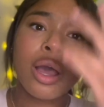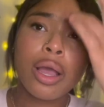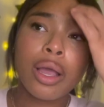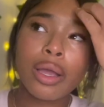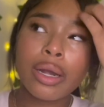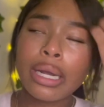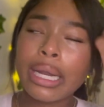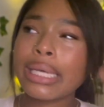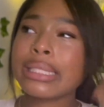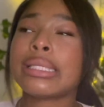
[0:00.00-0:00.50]

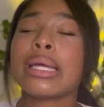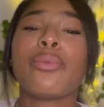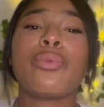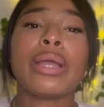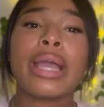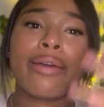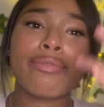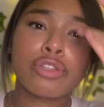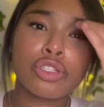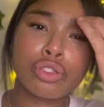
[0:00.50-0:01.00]
Next up, we
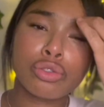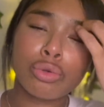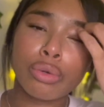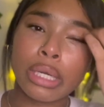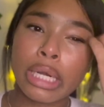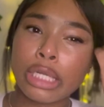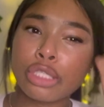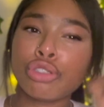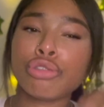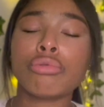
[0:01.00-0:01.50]
have the store
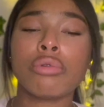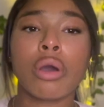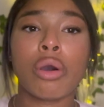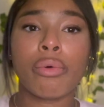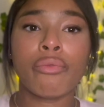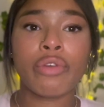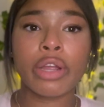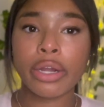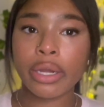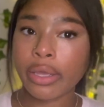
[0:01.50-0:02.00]
that you know,
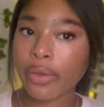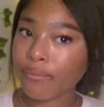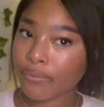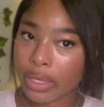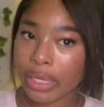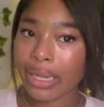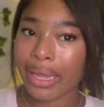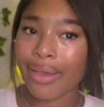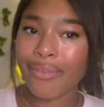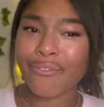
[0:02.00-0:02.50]
very
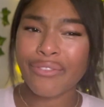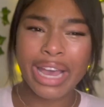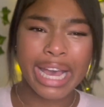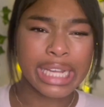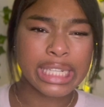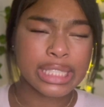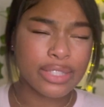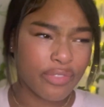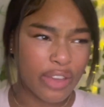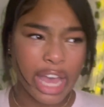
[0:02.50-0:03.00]
convenient,
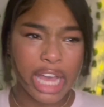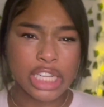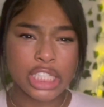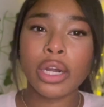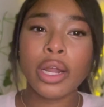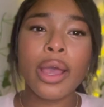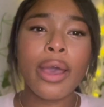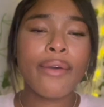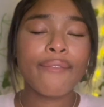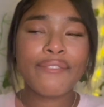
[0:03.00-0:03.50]
fast fashion,
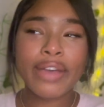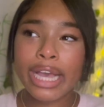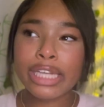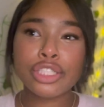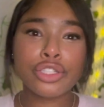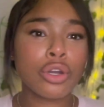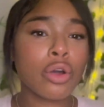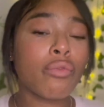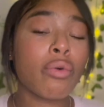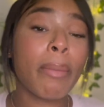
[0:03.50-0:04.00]
Fashion Nova,